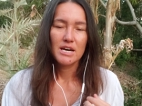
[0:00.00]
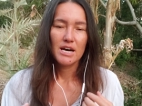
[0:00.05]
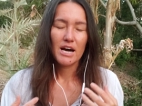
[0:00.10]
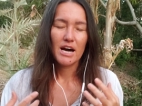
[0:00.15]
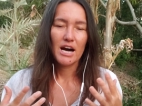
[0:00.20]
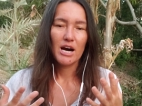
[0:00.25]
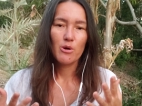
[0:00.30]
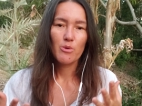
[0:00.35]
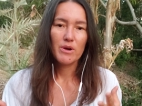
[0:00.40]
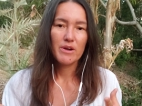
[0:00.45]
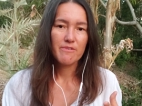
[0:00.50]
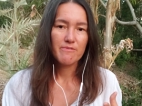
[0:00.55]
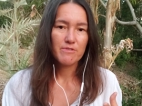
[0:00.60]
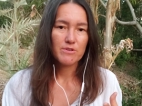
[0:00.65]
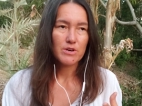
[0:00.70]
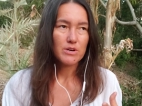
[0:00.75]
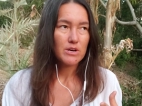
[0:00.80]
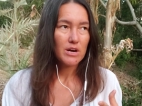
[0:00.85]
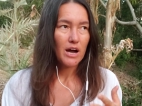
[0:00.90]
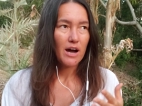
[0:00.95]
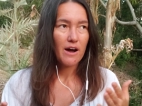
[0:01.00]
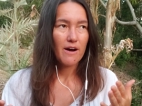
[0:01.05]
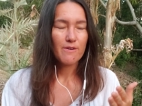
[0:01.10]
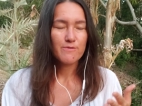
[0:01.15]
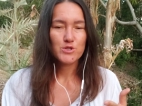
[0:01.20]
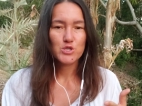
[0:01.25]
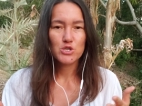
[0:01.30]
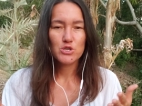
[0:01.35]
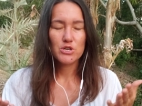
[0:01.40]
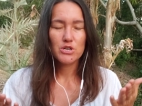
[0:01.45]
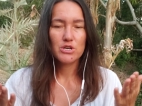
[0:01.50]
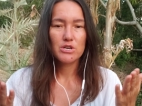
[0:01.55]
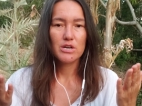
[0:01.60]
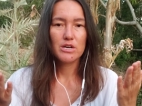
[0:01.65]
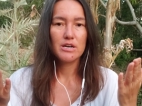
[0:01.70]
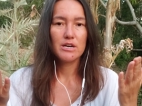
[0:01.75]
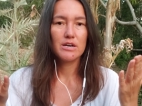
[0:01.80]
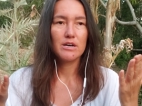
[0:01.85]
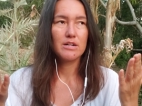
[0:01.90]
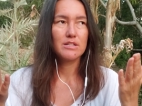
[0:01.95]
However, after
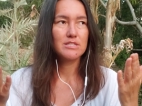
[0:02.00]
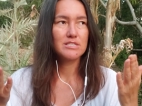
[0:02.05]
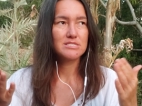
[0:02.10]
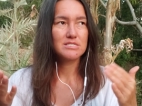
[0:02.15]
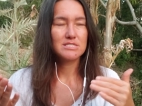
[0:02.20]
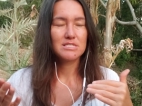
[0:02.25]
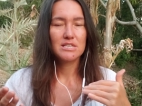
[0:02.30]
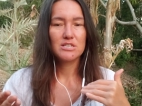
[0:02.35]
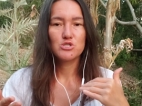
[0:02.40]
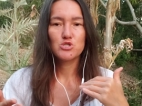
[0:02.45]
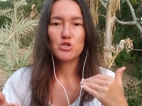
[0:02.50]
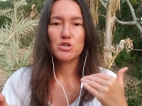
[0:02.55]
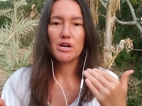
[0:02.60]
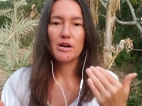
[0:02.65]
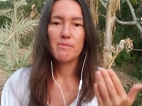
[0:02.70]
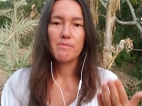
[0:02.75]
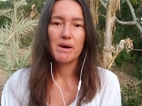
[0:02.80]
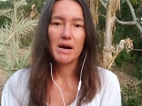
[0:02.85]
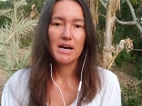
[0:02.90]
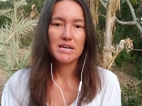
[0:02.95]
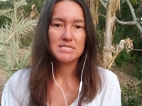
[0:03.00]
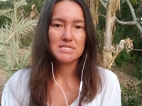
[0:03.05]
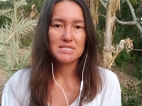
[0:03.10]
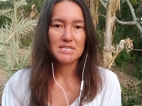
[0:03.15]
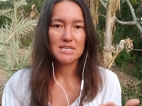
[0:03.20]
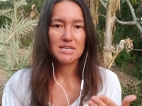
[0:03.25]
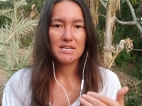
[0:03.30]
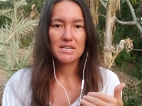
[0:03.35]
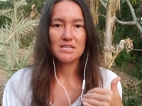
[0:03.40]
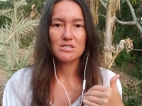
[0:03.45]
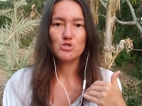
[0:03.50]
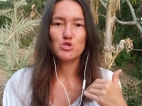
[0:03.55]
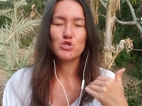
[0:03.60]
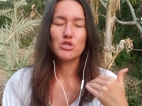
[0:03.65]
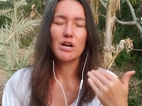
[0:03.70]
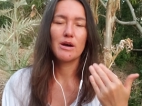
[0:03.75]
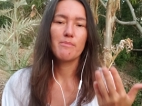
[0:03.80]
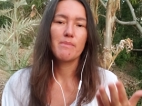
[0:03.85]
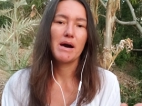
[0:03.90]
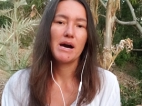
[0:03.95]
let's say traumatic and
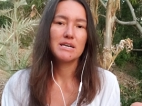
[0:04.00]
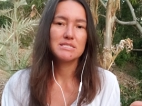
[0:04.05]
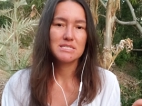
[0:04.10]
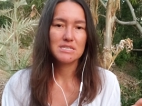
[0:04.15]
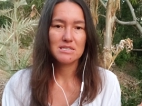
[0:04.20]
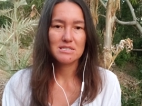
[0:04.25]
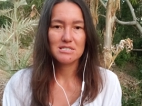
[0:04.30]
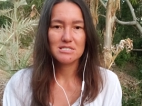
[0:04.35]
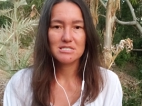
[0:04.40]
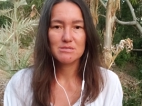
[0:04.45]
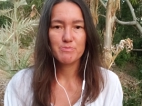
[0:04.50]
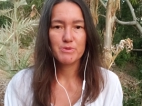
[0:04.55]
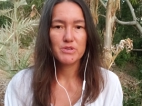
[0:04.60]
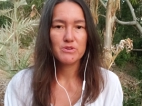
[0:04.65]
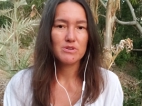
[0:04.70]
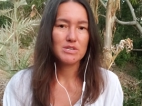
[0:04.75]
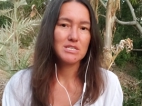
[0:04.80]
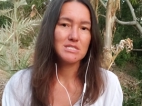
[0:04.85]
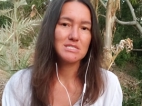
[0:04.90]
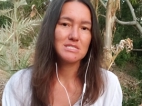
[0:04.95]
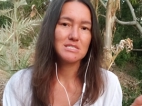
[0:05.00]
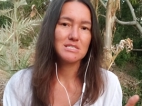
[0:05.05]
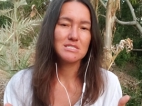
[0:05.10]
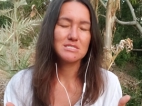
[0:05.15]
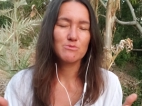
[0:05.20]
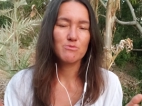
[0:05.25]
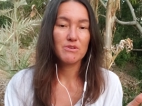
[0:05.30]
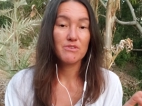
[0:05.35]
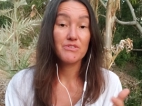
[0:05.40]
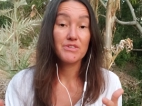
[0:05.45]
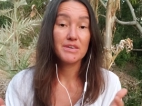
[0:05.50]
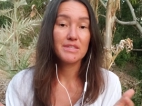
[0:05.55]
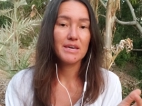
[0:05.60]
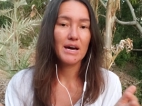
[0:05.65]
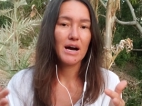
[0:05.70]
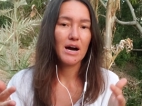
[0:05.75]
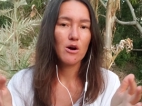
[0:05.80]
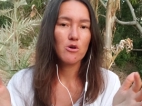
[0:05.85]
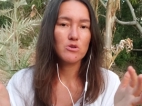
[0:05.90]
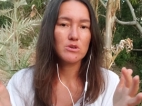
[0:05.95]
dramatic experiences within
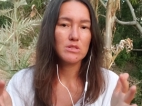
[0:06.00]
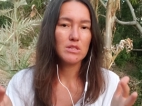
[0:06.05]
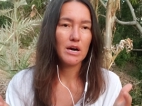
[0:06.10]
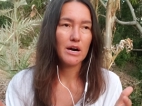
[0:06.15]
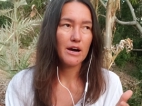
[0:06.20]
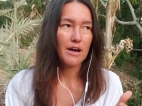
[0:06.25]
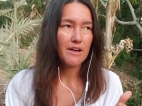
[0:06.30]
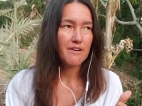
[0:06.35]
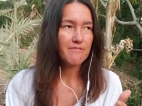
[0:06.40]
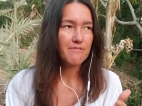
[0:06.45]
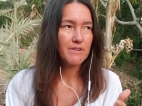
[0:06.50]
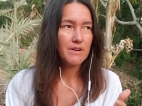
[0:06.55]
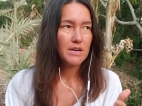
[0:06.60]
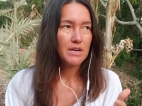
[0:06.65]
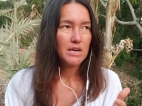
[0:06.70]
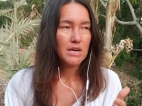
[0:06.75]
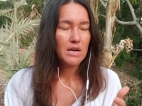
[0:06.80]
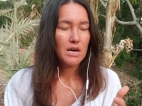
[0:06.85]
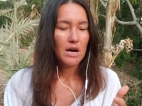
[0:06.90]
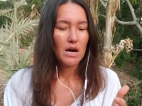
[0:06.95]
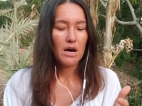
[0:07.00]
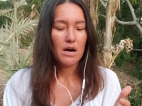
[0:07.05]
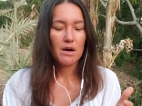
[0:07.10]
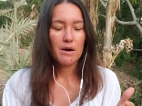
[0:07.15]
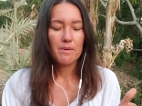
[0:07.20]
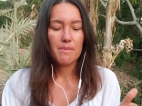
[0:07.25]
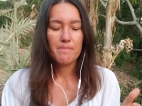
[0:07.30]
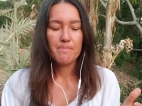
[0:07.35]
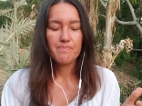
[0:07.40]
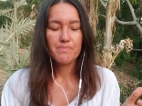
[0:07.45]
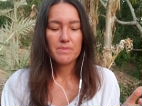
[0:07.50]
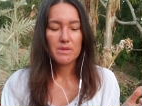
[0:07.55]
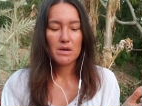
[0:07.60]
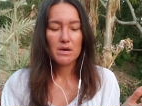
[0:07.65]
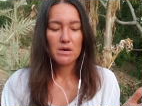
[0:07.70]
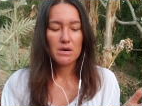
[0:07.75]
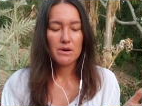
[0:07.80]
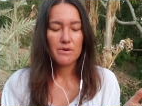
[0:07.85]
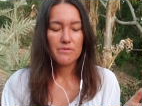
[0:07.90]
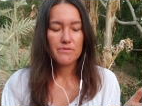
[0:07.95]
our life,
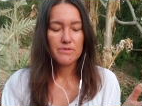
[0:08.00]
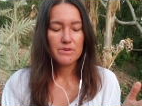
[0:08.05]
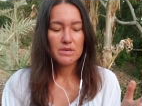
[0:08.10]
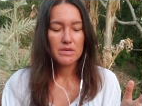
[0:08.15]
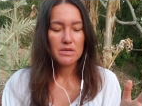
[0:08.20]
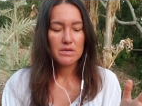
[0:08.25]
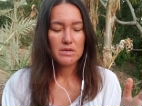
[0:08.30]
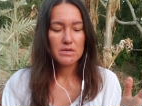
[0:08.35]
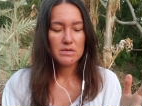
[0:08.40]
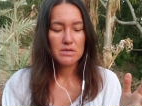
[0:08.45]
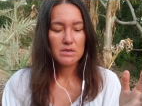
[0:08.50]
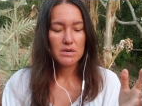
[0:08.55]
the